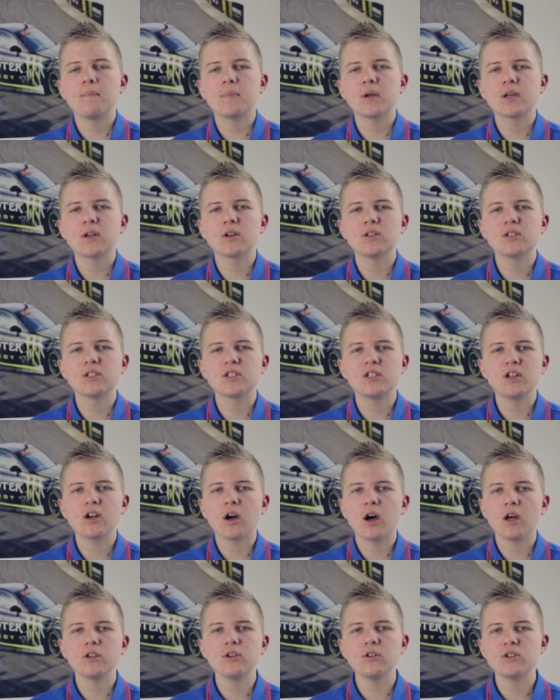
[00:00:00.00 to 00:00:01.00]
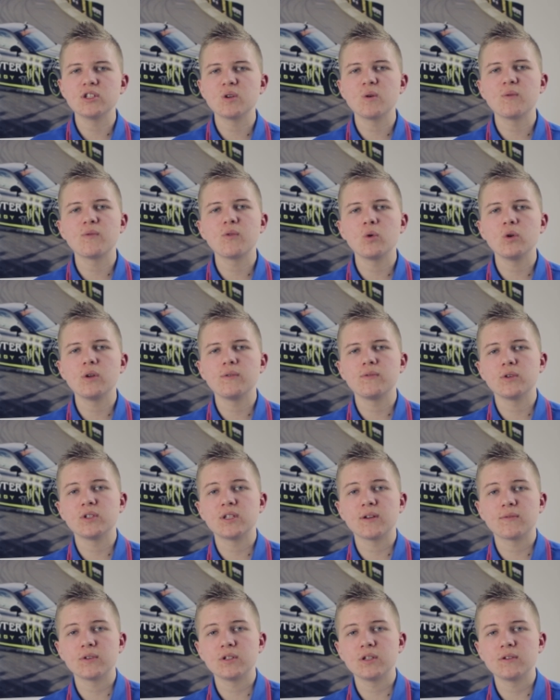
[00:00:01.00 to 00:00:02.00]
because you can't use it with all of your
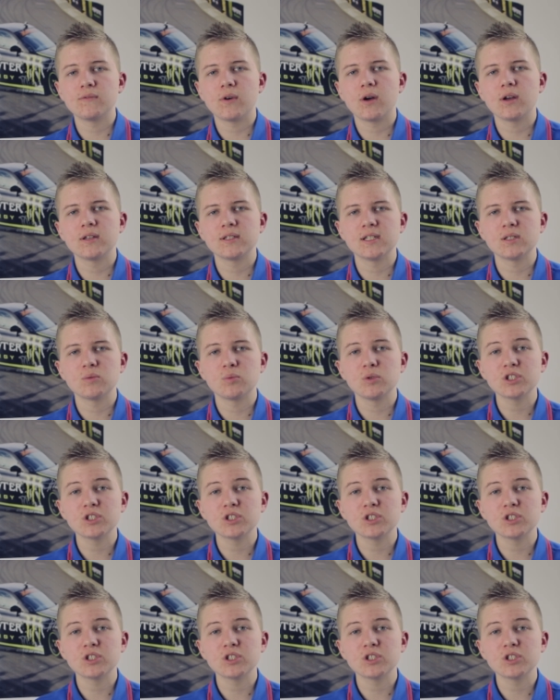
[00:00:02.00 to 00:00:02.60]
different devices,